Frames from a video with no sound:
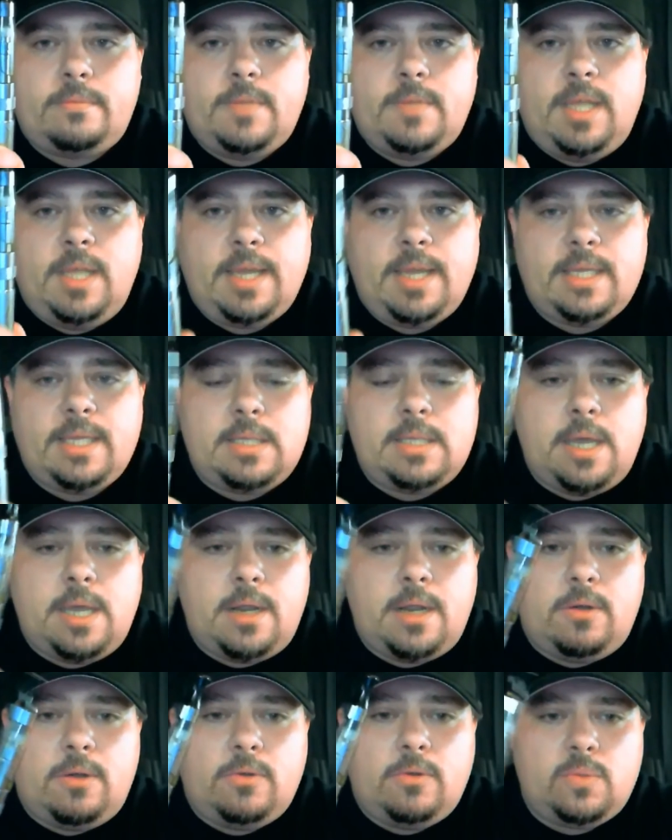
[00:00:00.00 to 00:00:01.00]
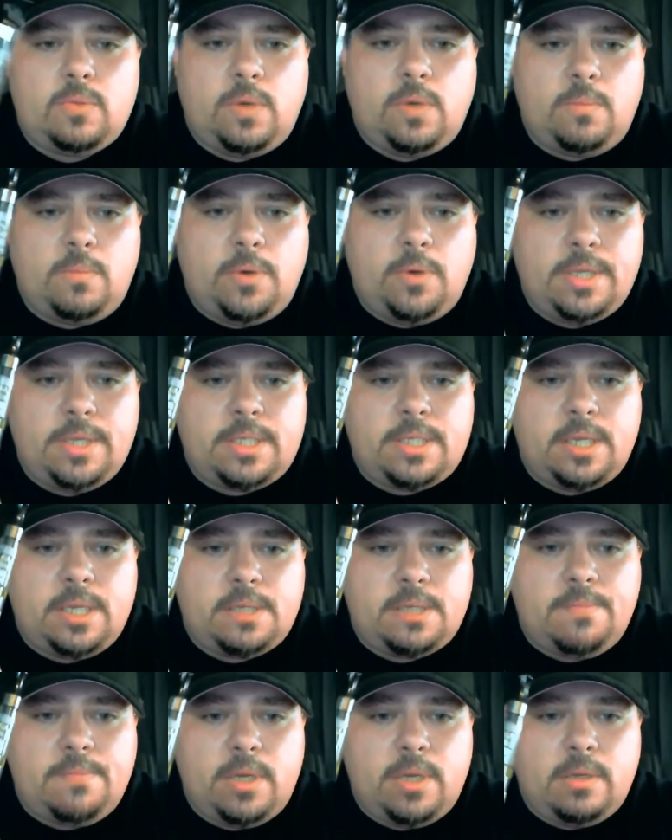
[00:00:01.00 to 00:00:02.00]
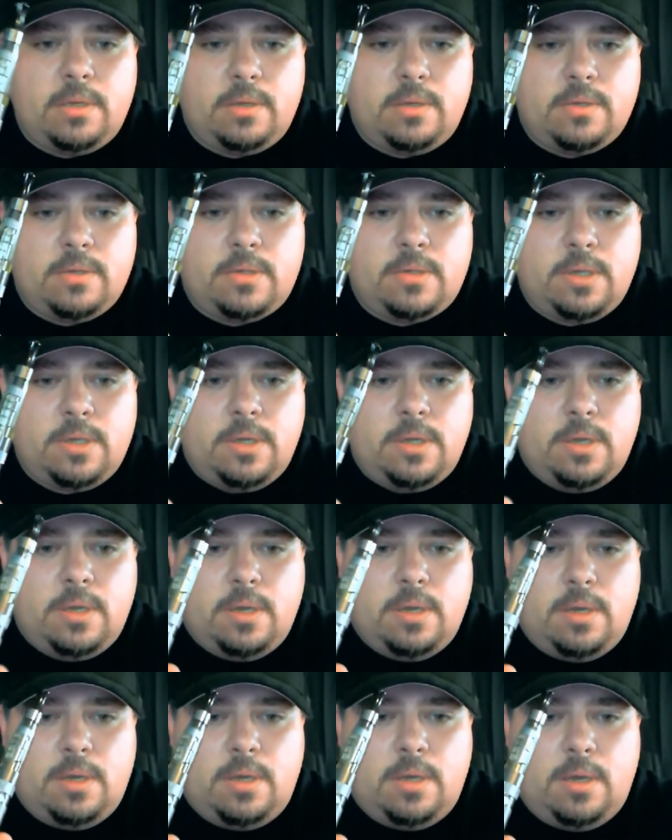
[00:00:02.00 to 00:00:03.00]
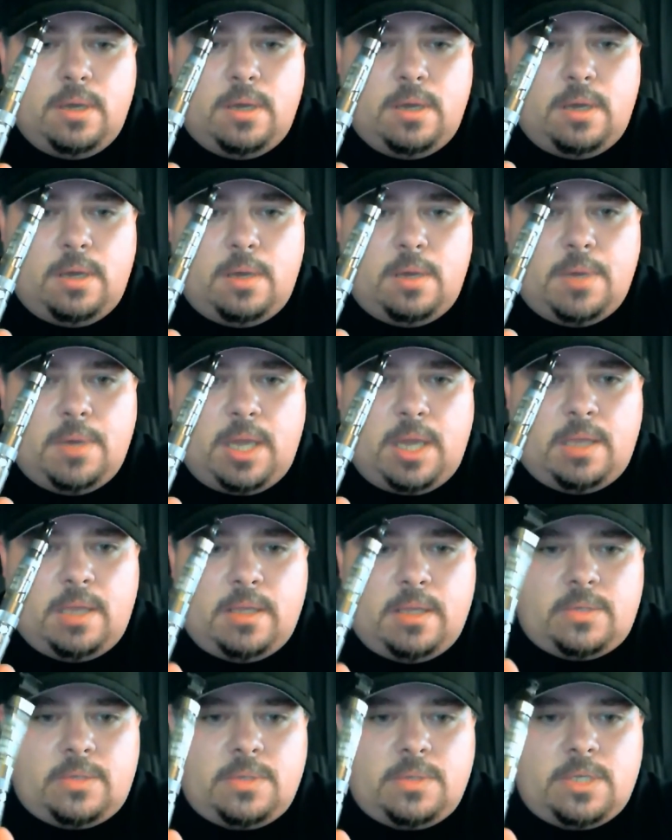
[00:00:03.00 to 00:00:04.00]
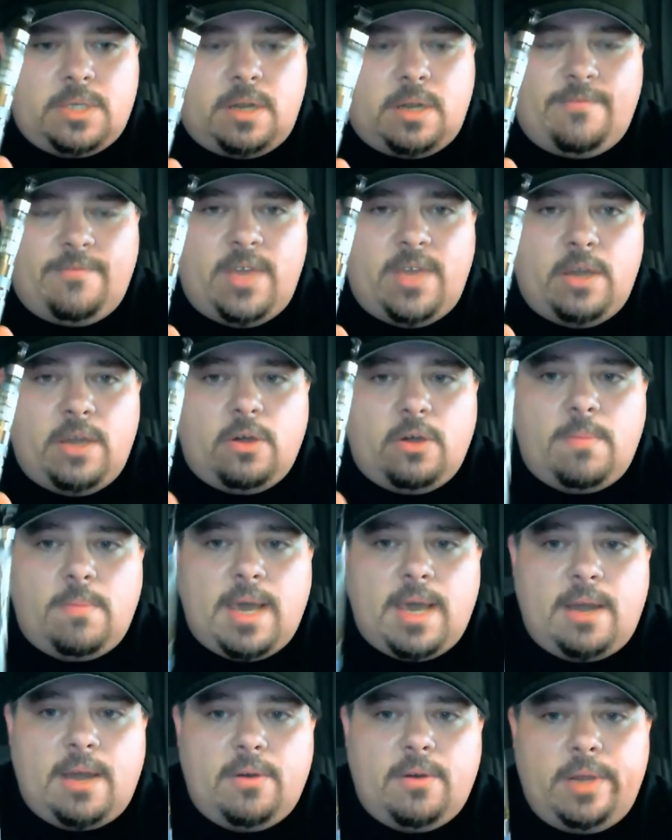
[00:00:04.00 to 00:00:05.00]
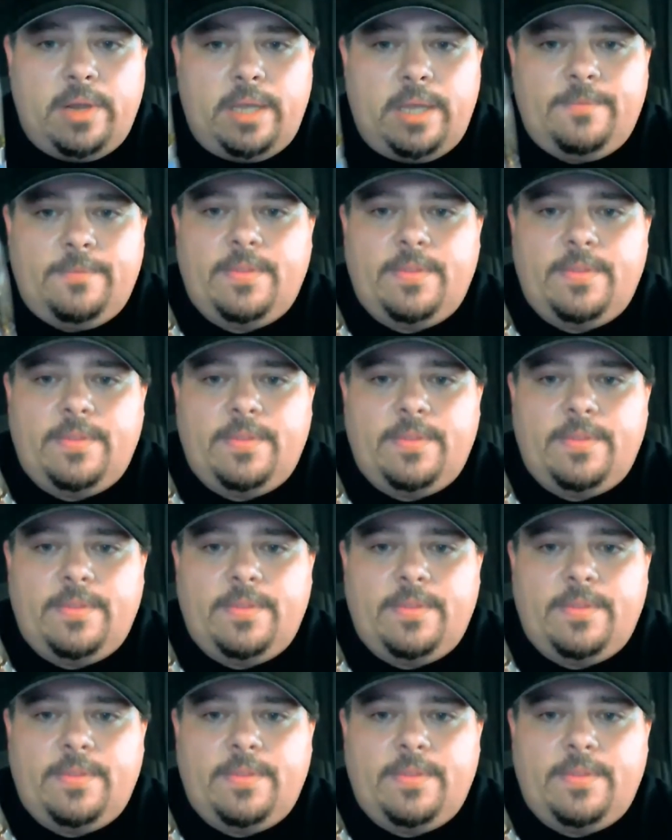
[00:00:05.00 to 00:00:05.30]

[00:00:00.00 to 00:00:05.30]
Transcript: Like I said, it holds 1.6 mils. Again, this one's on a VGO battery.